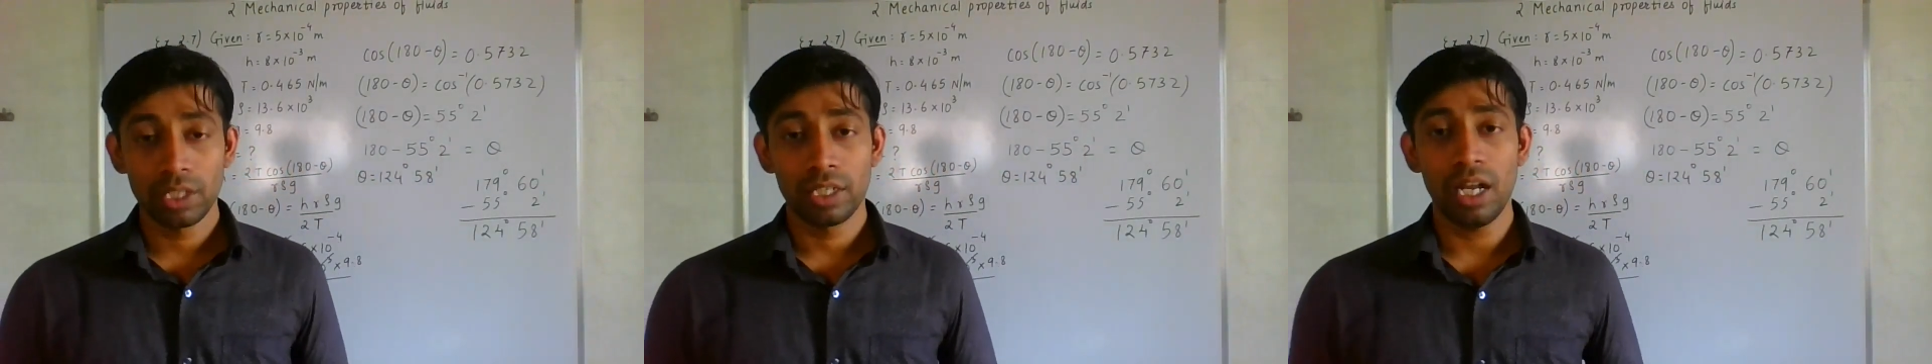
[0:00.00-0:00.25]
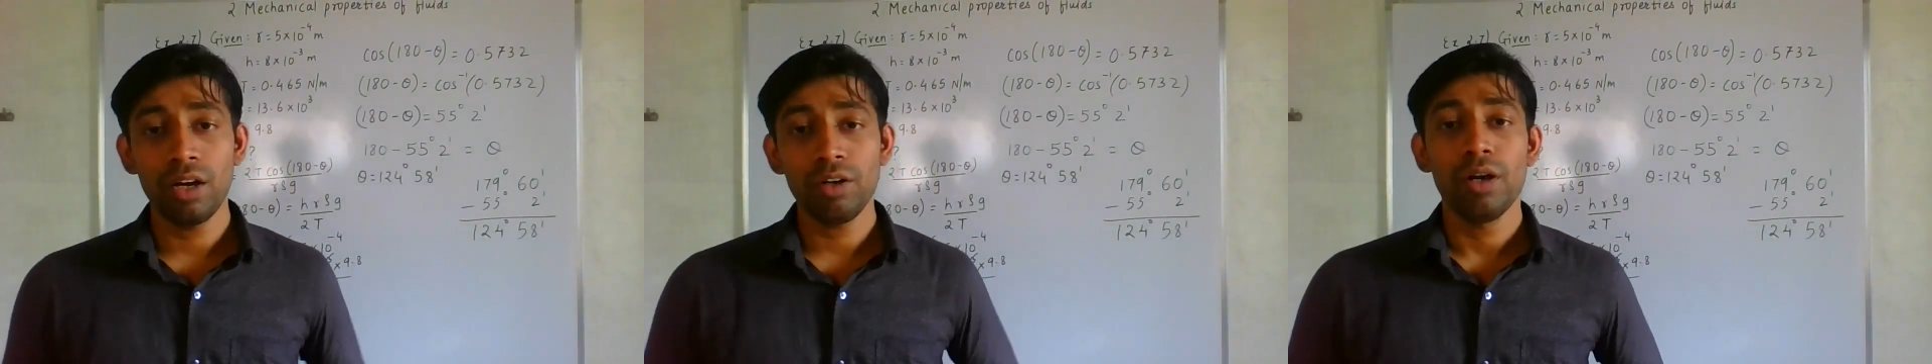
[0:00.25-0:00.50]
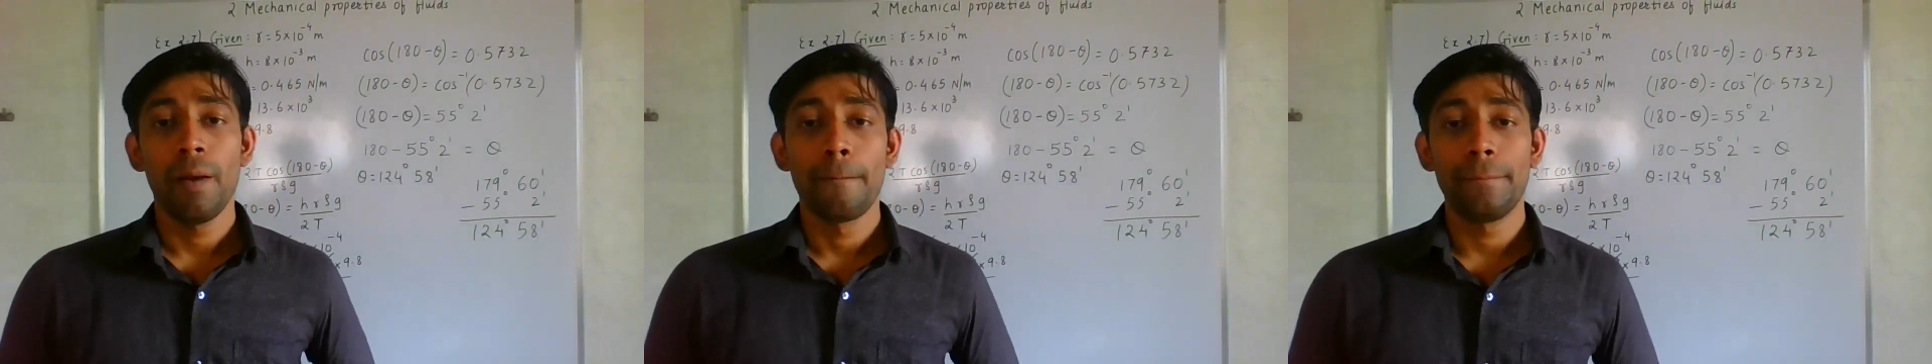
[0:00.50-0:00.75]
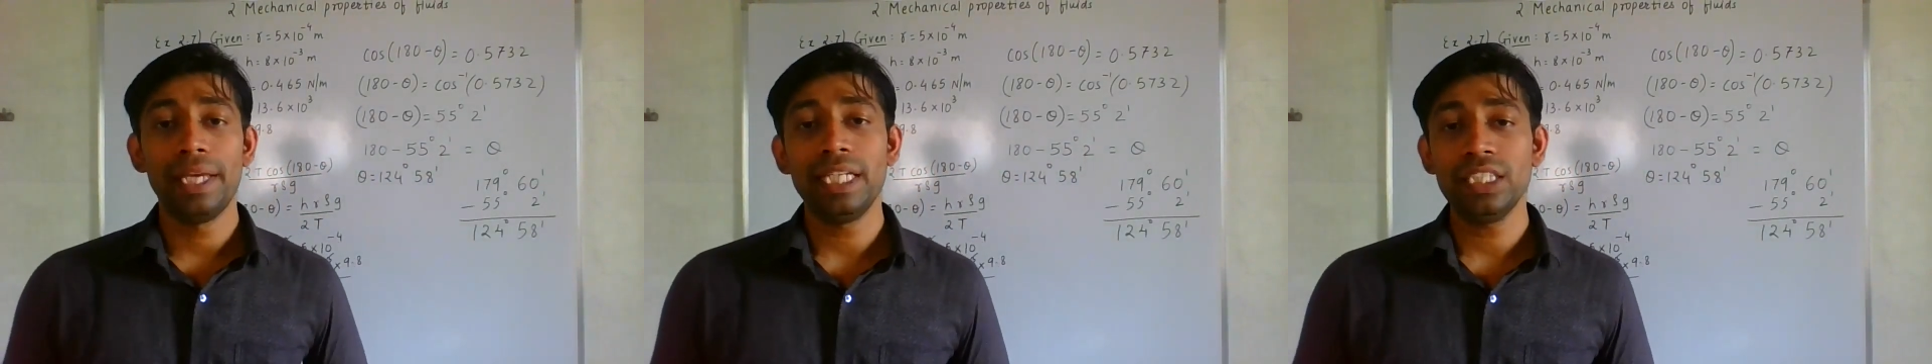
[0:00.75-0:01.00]
Now,
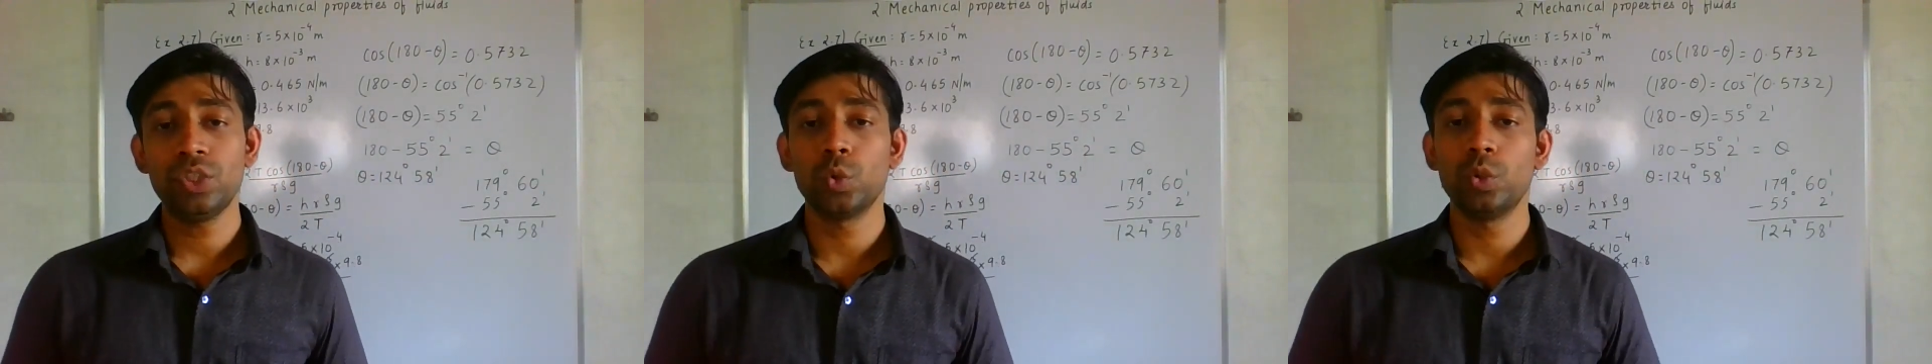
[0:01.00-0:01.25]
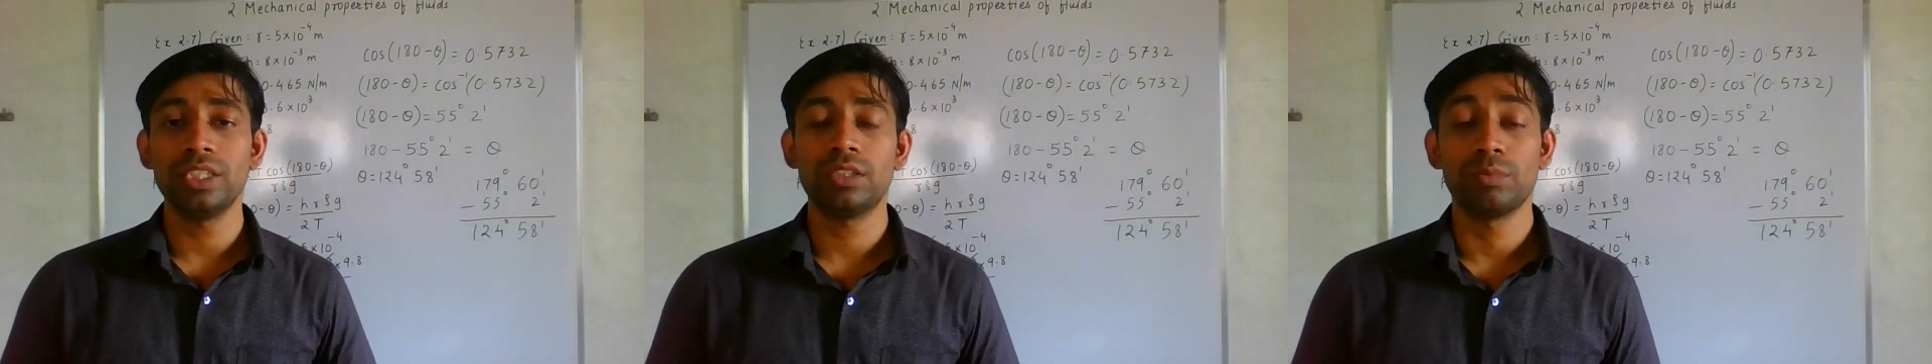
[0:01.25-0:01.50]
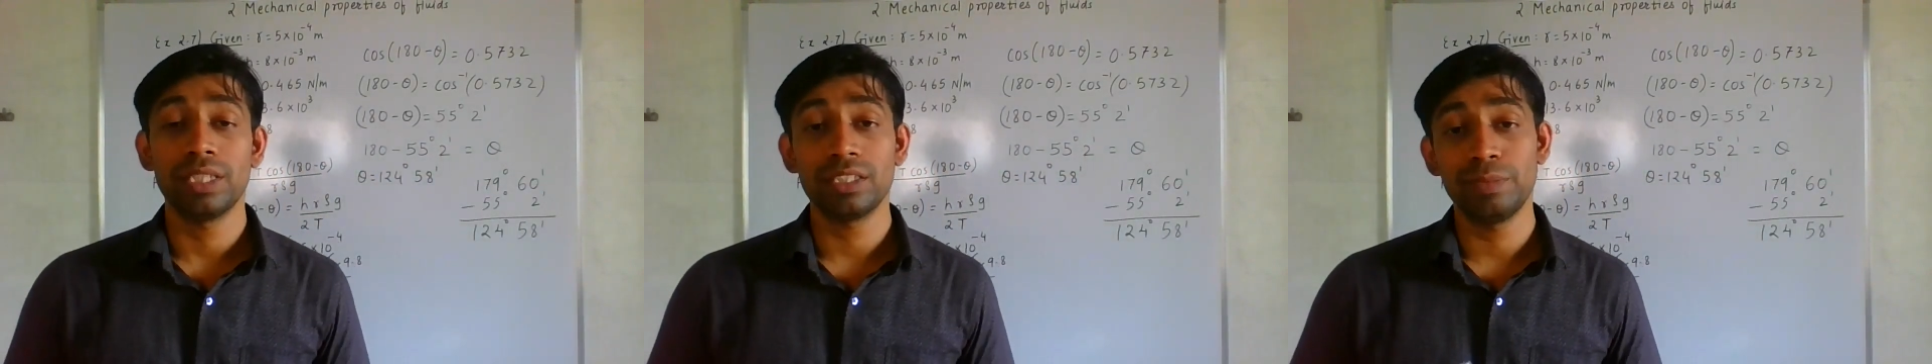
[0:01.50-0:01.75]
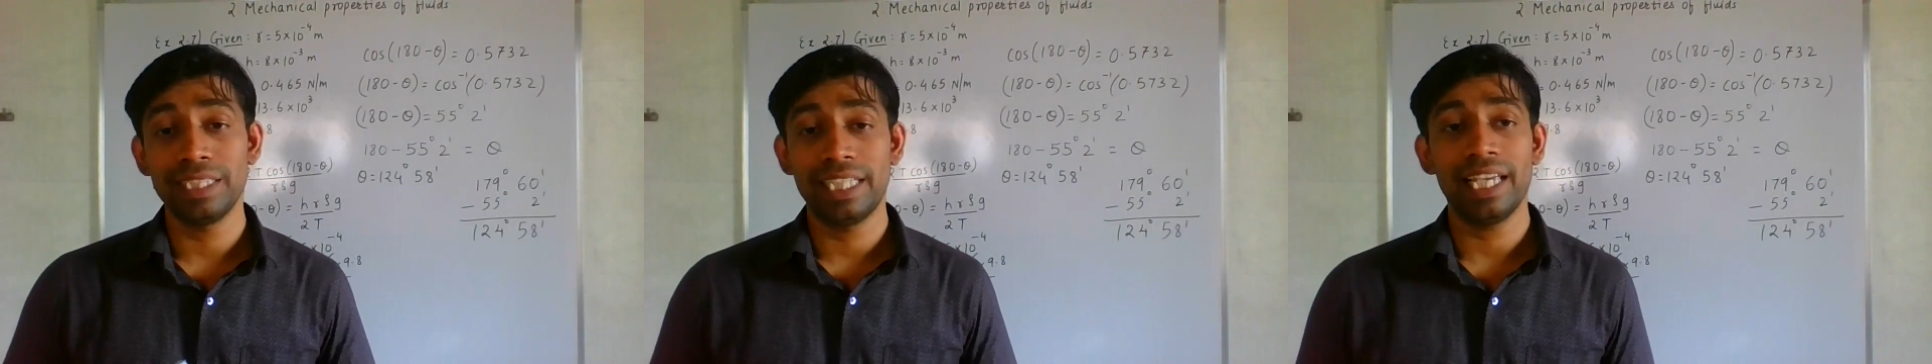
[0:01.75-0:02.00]
many students must
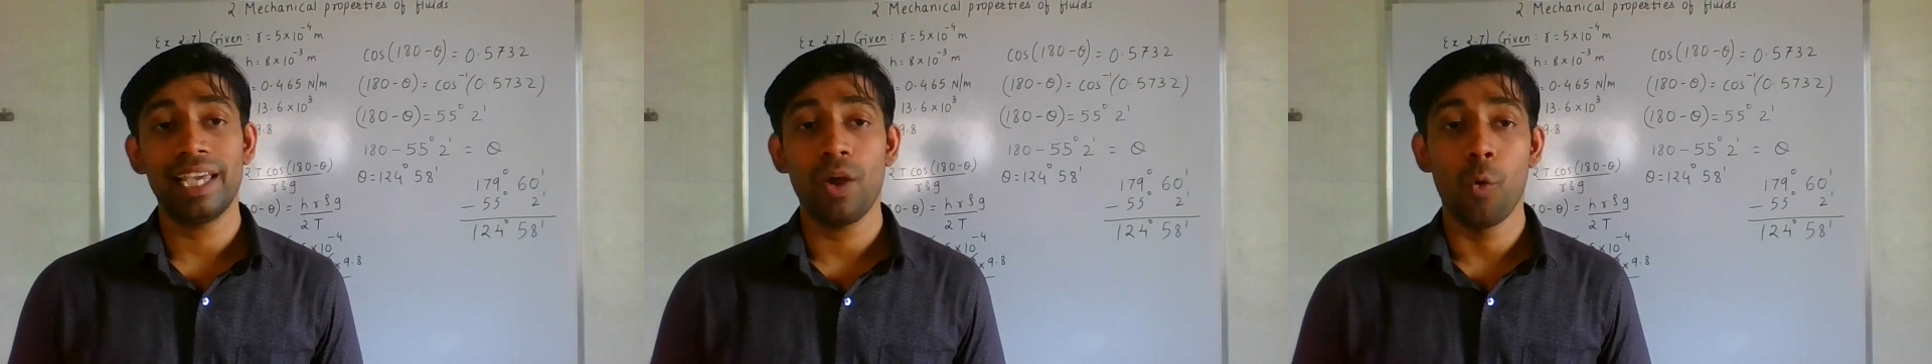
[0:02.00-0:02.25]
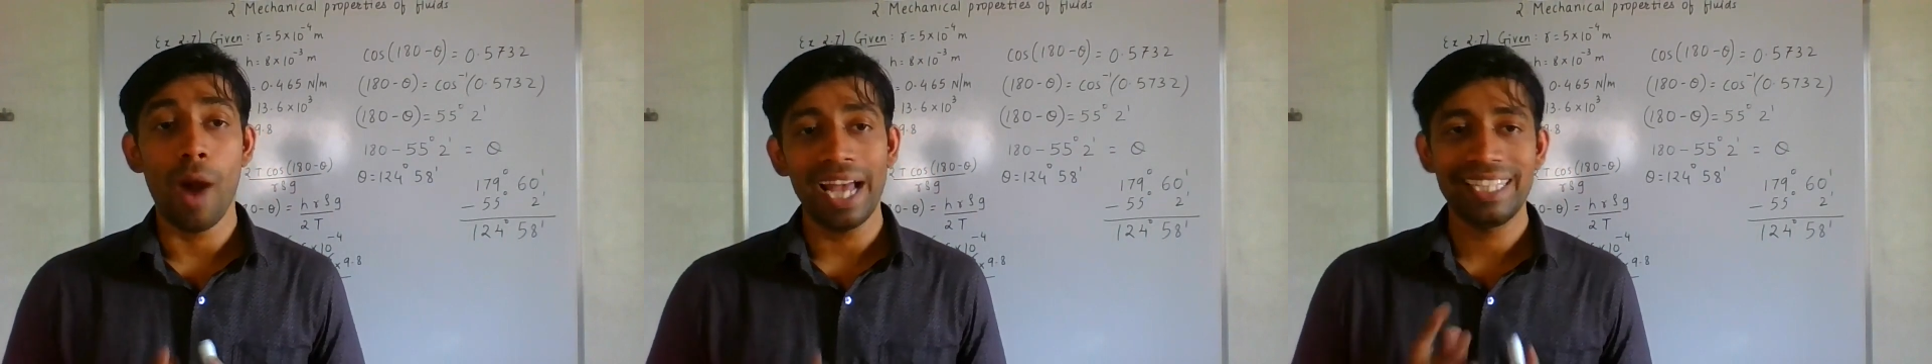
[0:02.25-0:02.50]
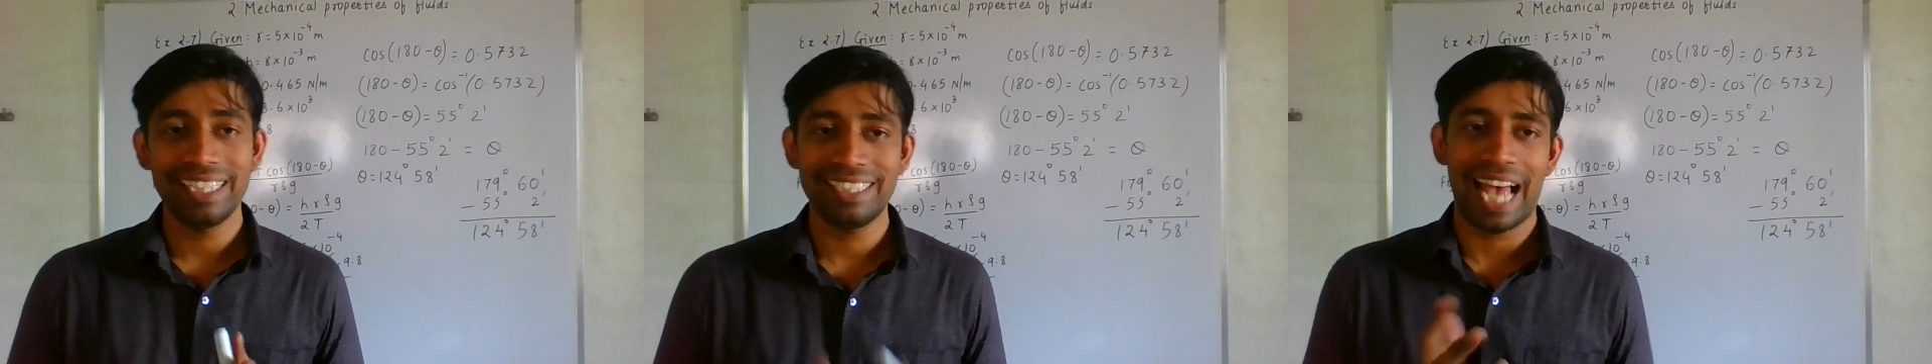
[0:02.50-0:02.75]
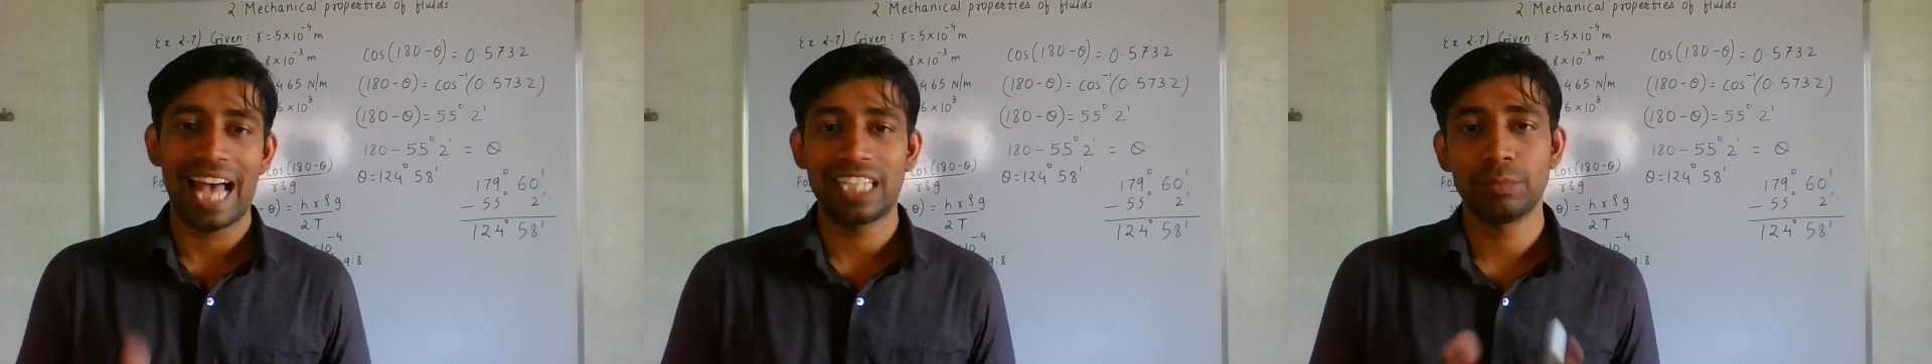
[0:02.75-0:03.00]
be thinking why this
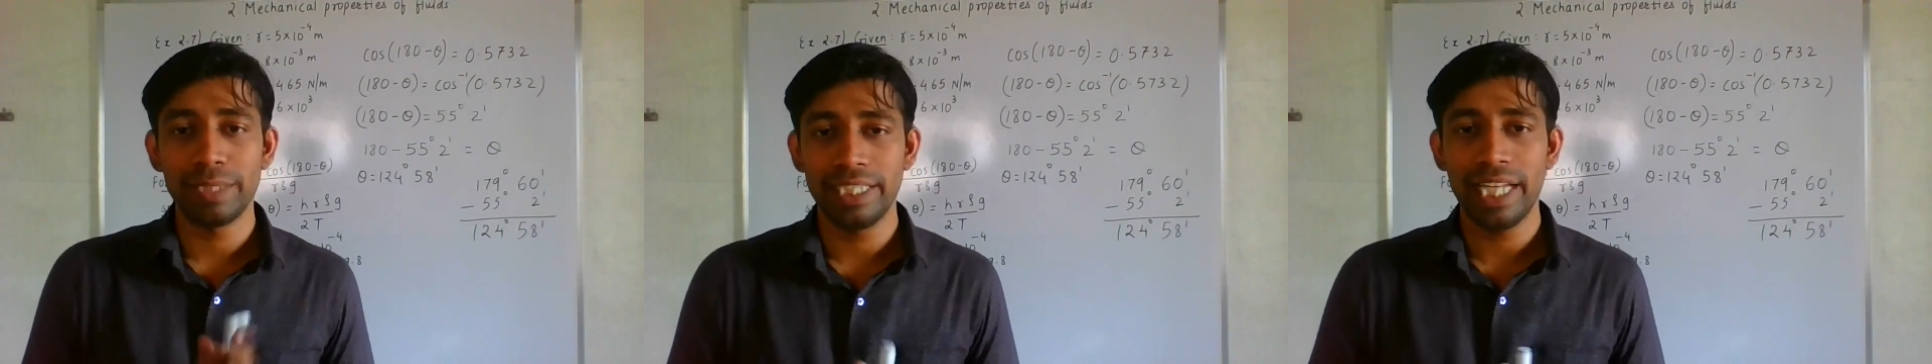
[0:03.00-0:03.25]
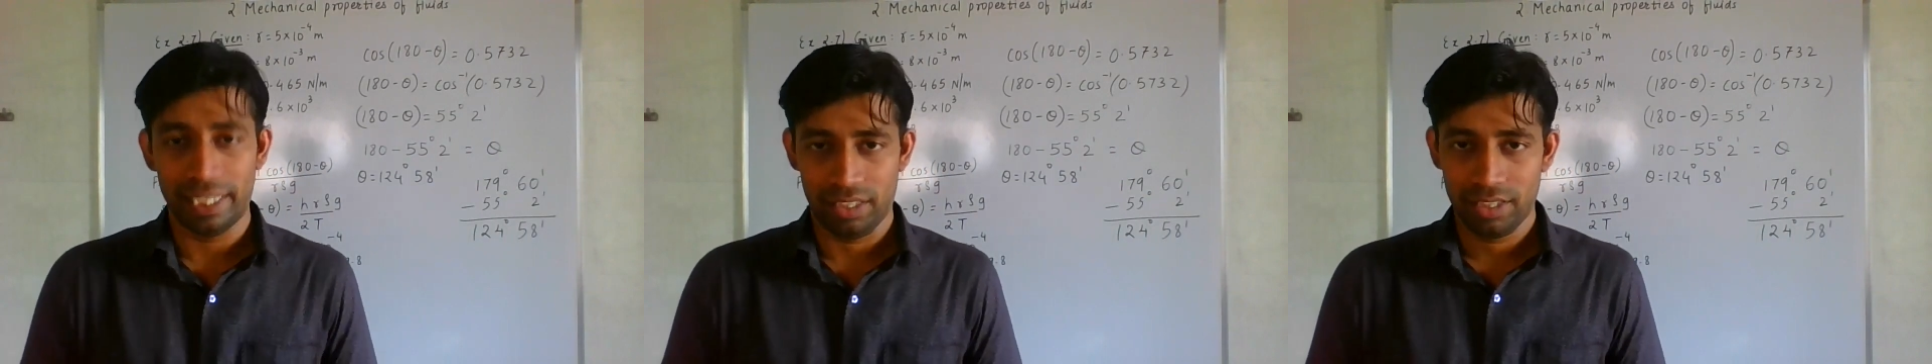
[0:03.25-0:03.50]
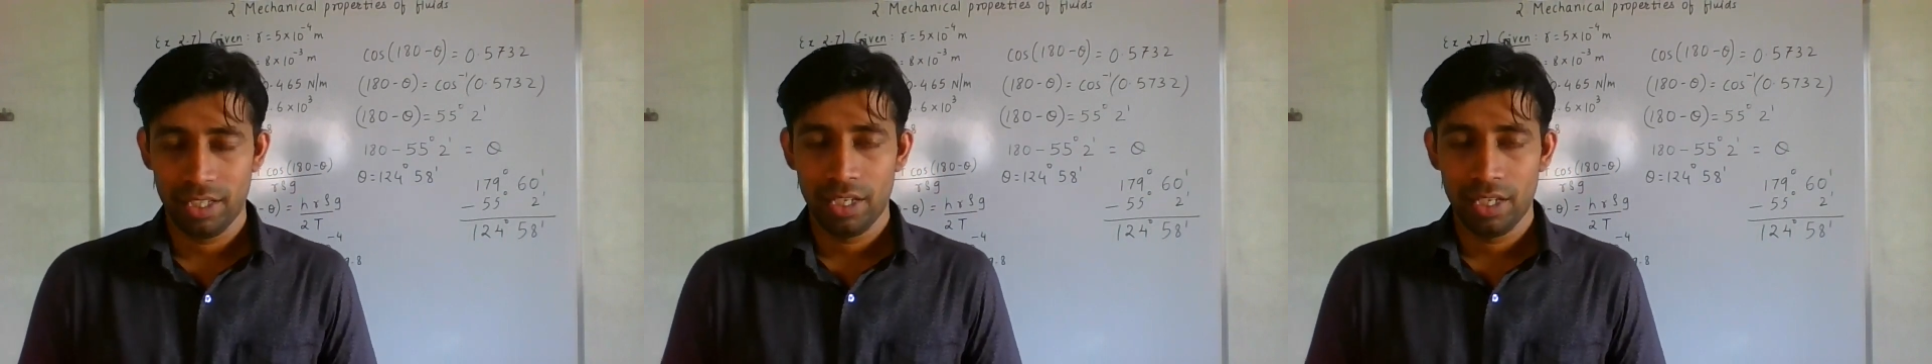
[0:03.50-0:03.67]
has been done.